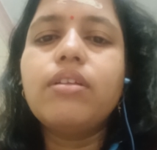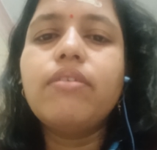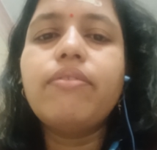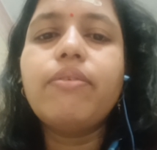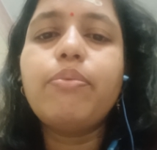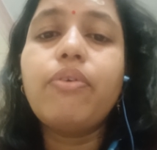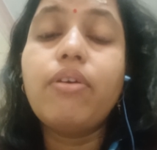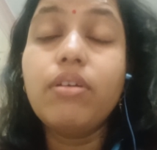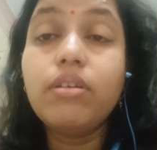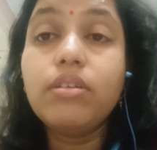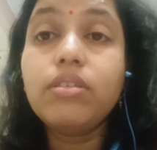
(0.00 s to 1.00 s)
The
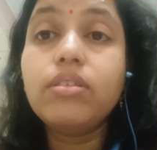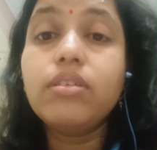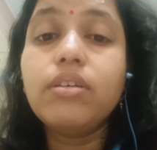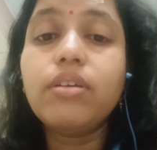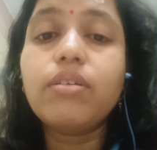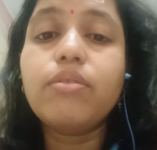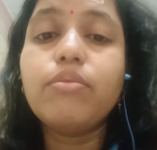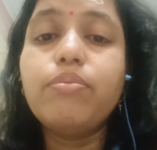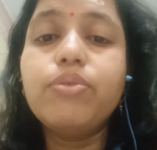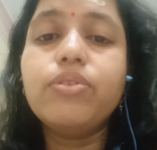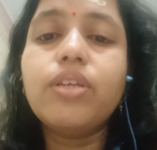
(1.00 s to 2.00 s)
fungus
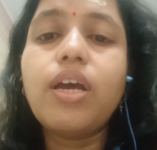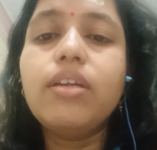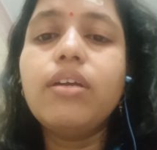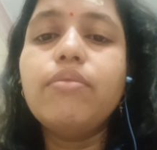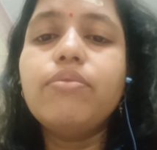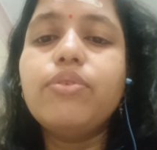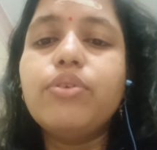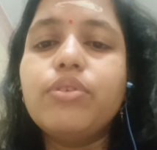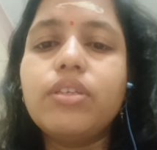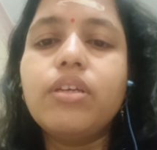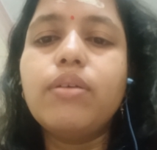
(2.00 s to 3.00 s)
Fusarium
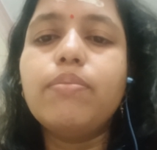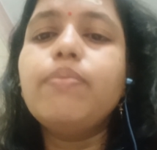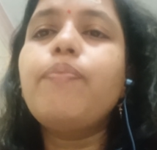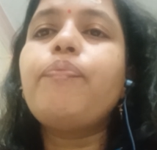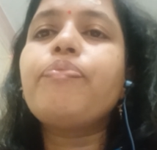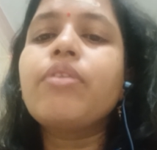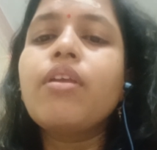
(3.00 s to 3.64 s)
roseum